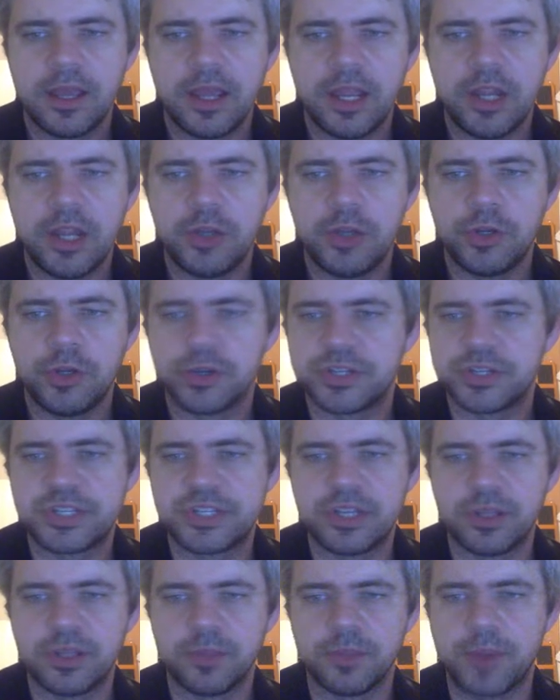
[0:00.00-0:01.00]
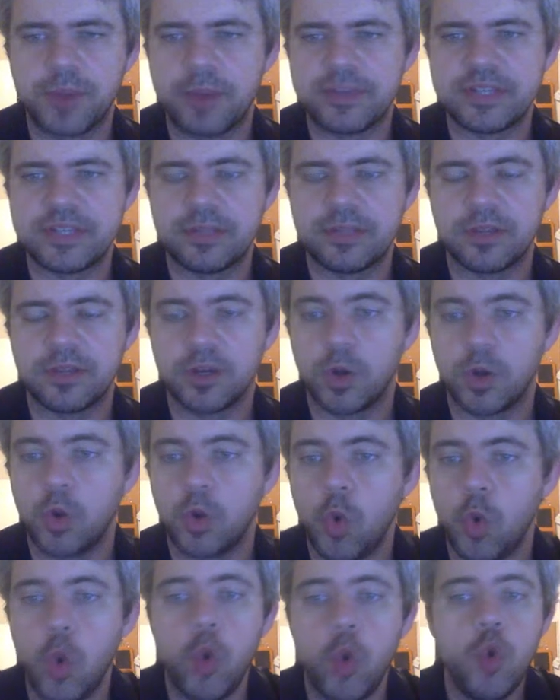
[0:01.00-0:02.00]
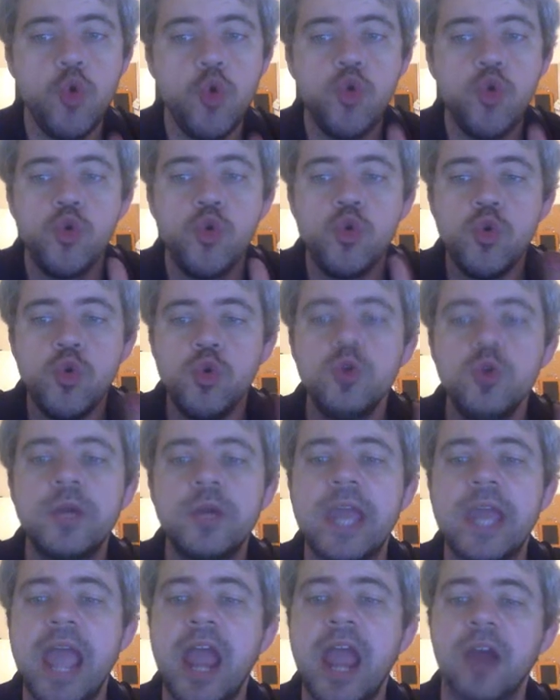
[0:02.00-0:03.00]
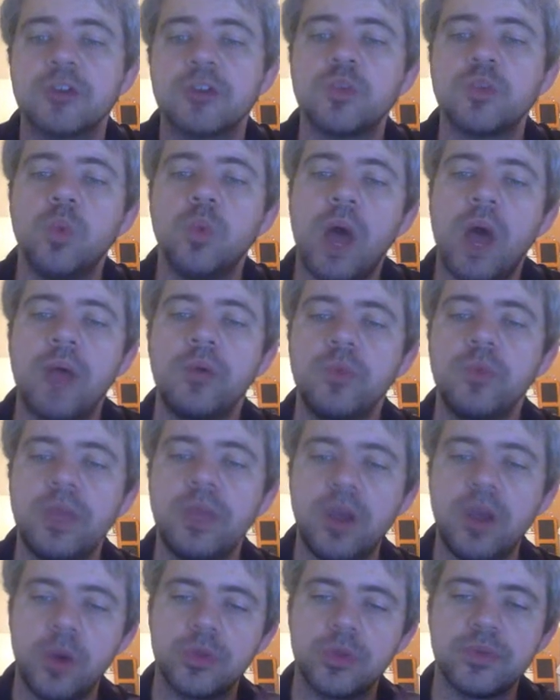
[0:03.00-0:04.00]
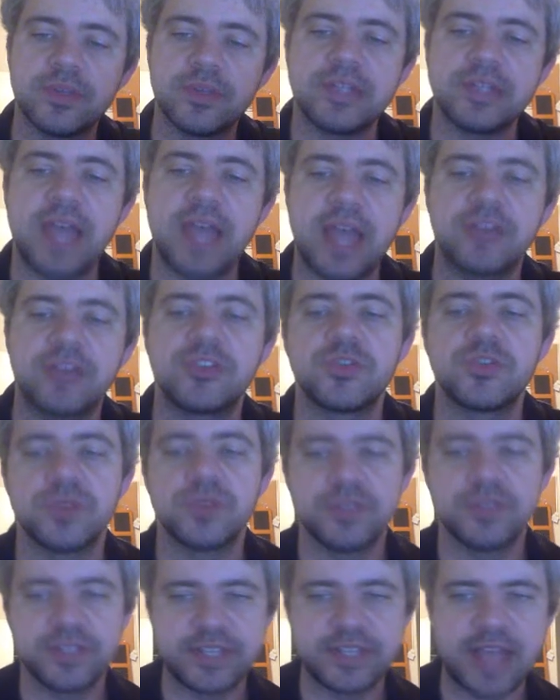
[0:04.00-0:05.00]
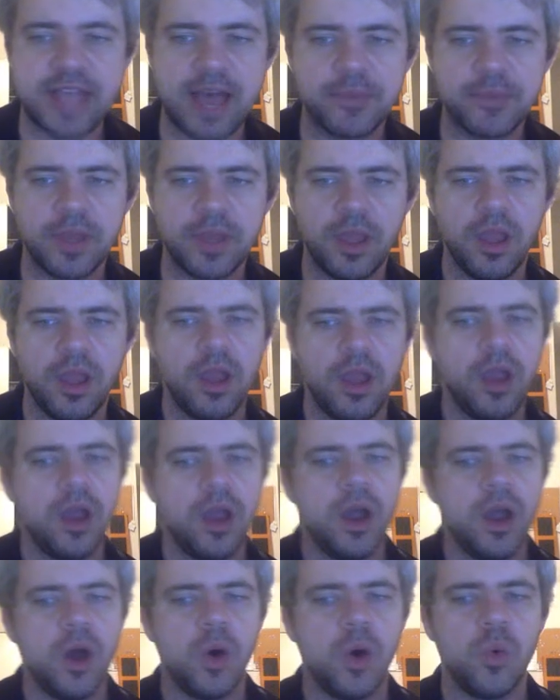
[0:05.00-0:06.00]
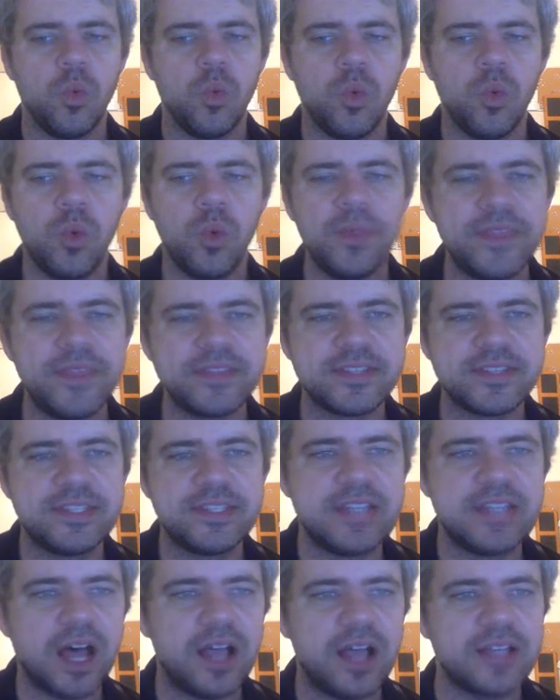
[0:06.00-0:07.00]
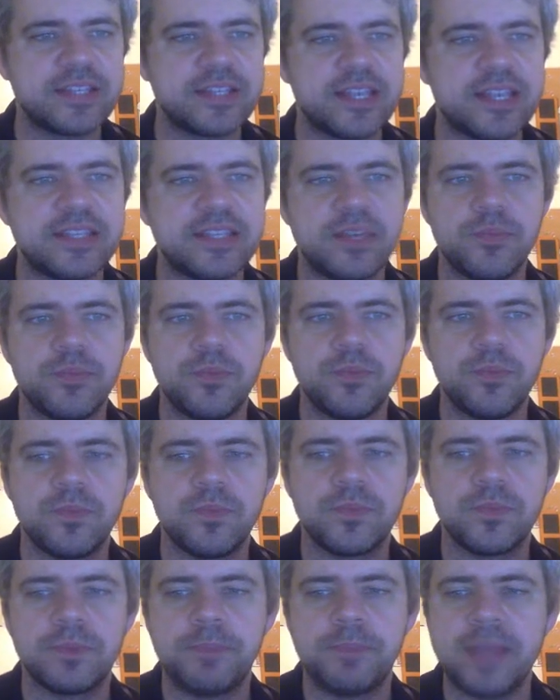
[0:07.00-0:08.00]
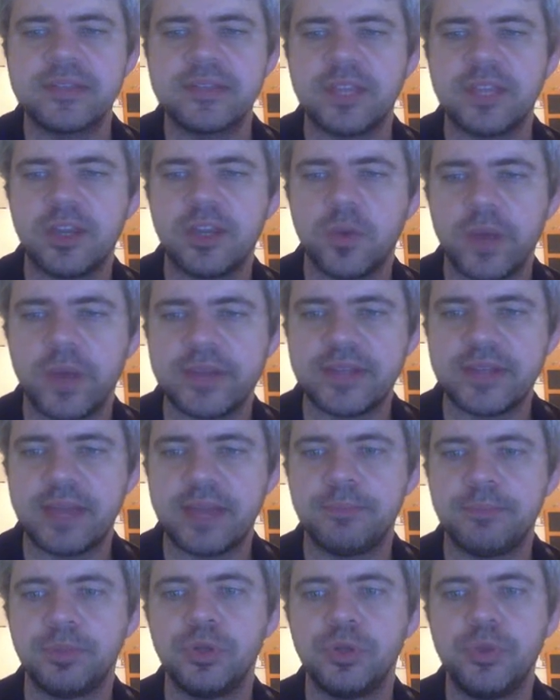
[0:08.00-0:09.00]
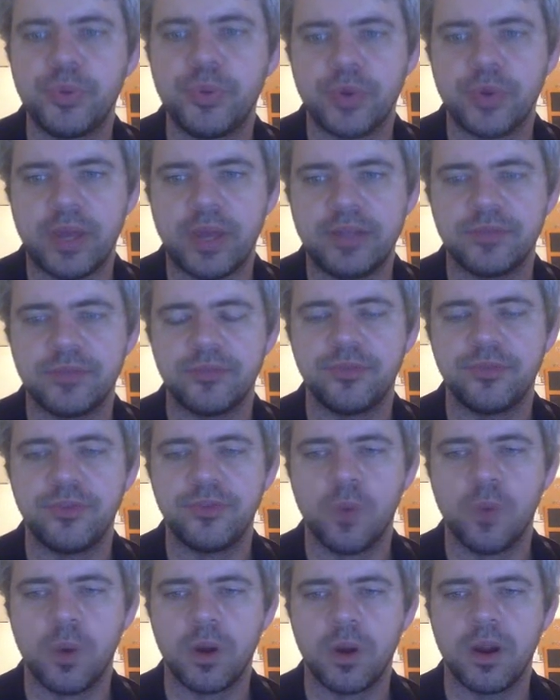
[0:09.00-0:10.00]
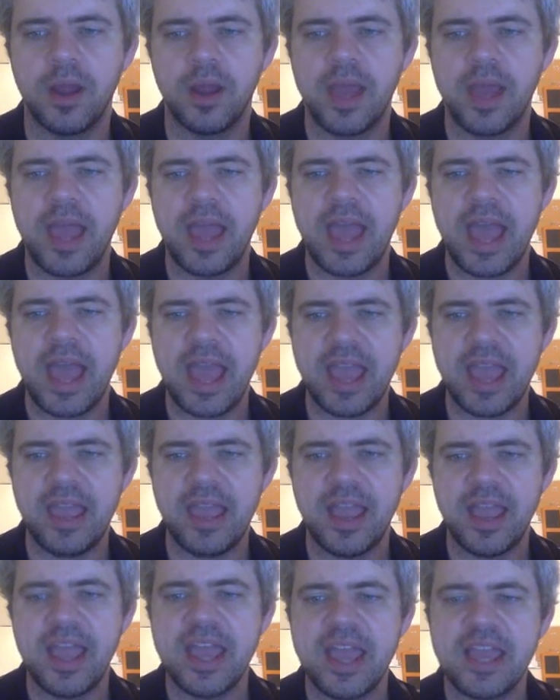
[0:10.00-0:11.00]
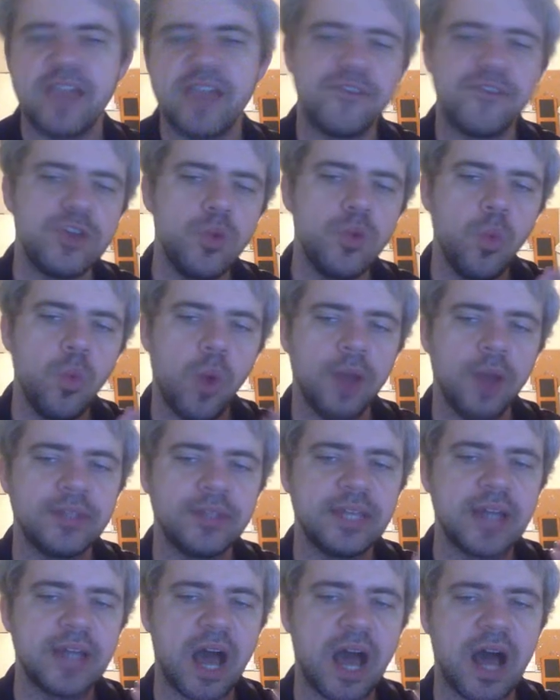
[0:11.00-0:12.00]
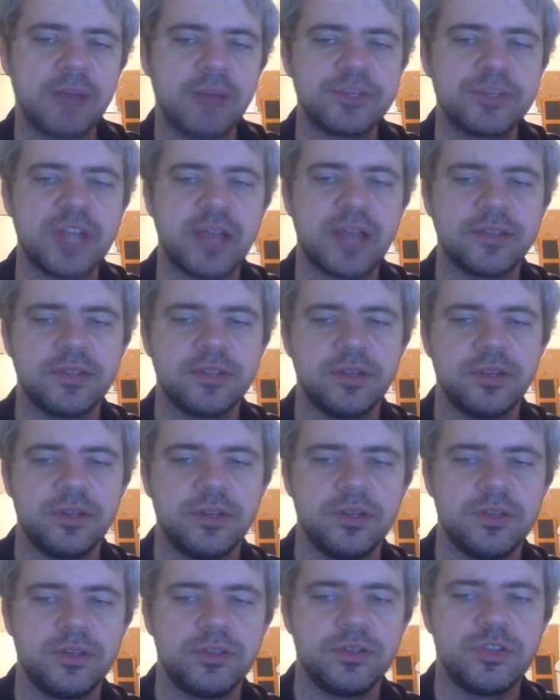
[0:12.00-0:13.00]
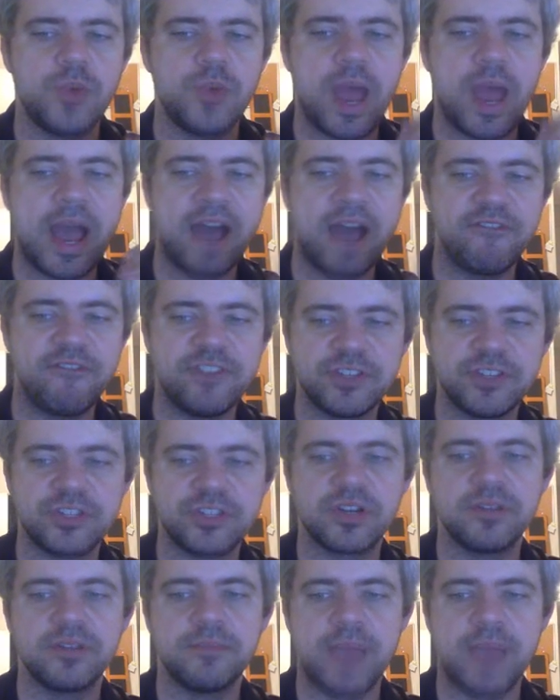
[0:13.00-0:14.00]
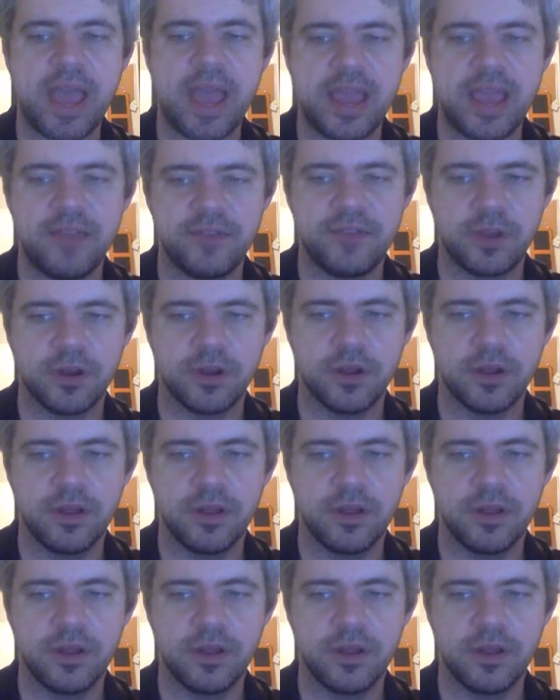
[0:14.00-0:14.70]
You're still probably sitting there going, who cares? Why would we go through this extra step? What this does is it basically creates a blueprint for, hey, if you want an object to have this certain behavior,